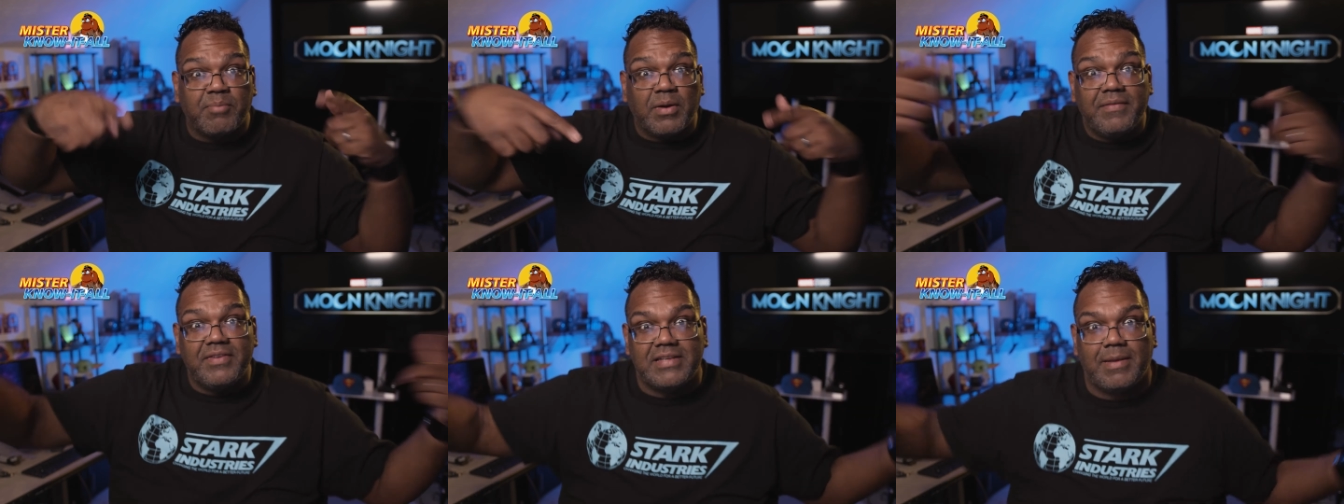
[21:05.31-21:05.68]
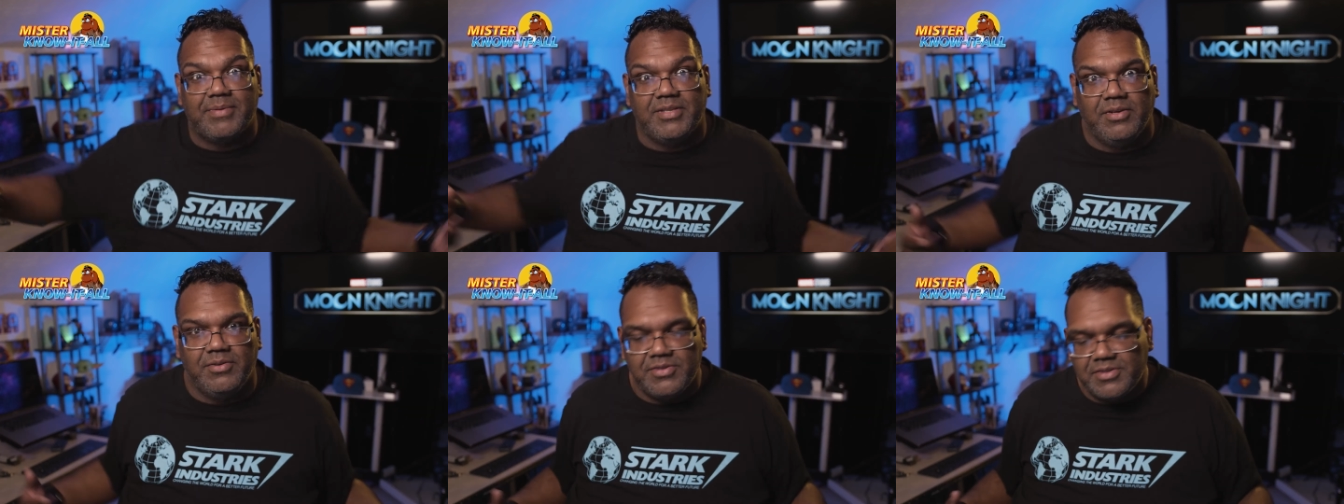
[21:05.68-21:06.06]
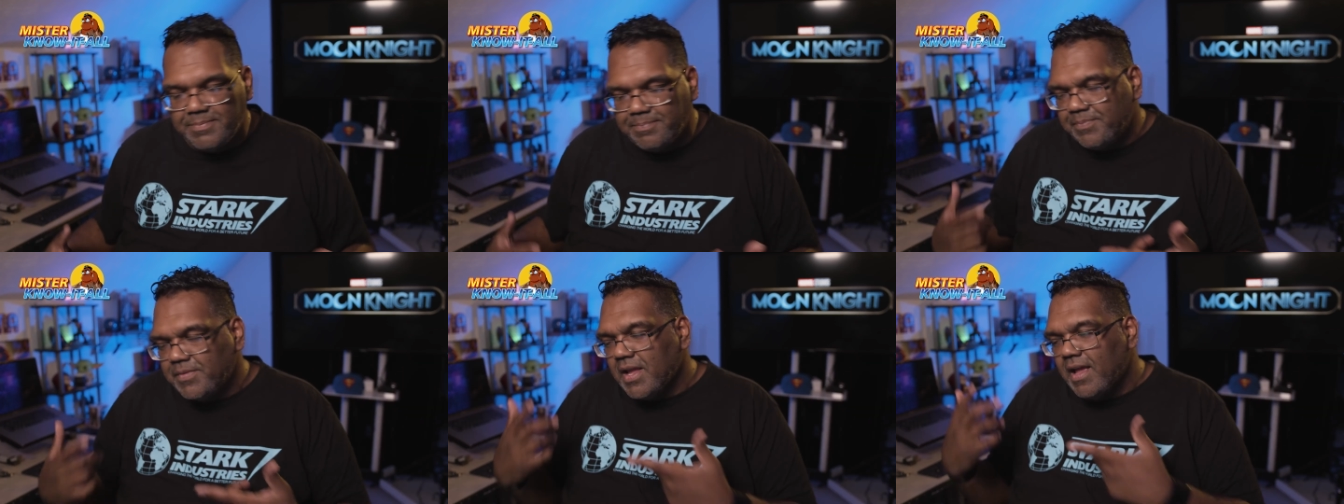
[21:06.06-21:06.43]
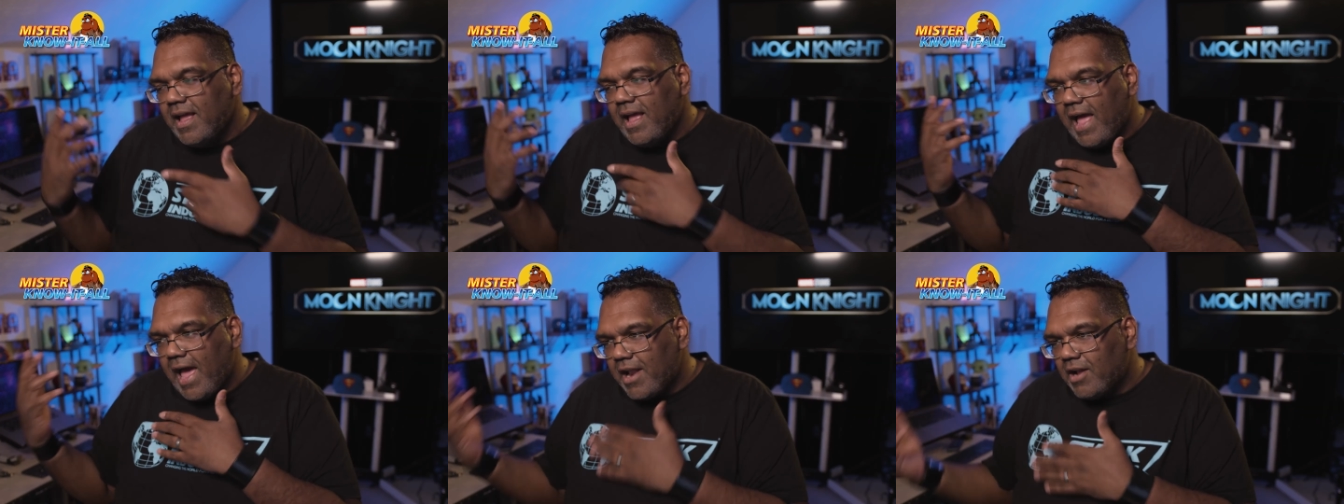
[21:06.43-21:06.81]
previous episodes.
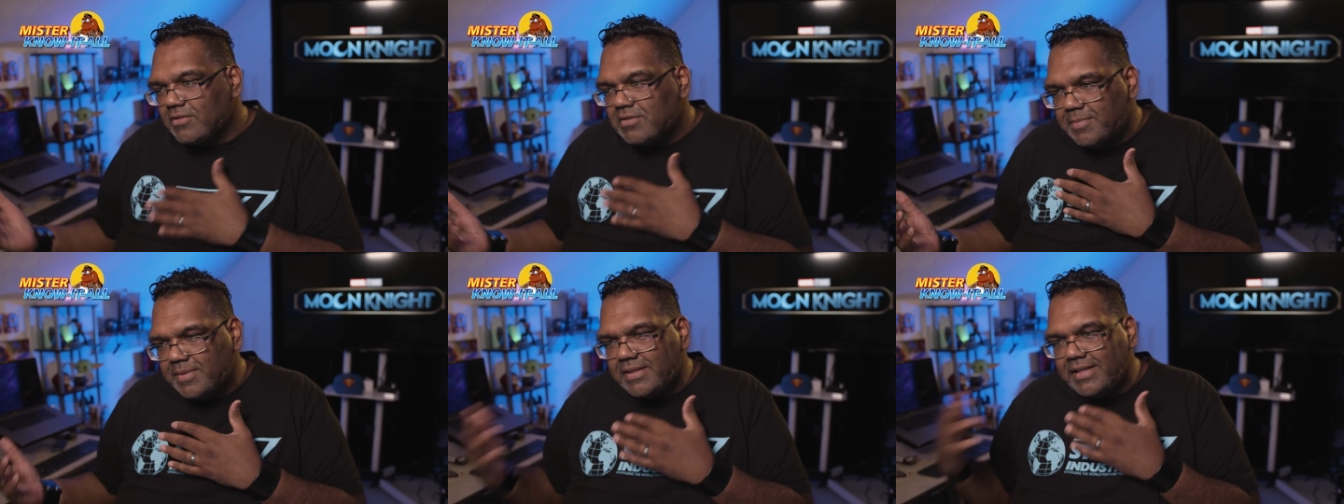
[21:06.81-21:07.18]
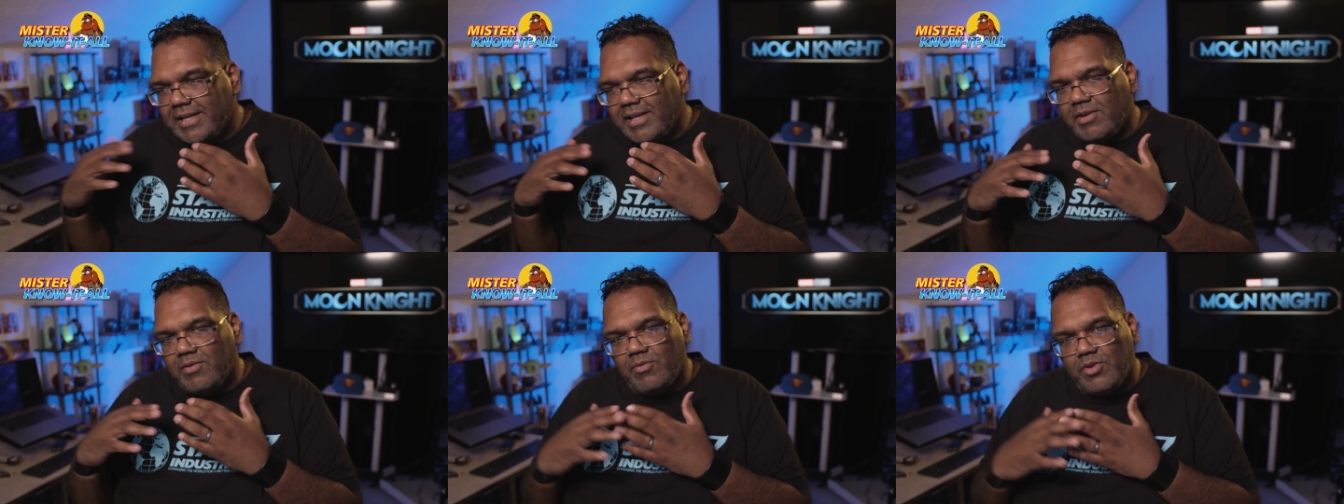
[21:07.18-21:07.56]
And ultimately,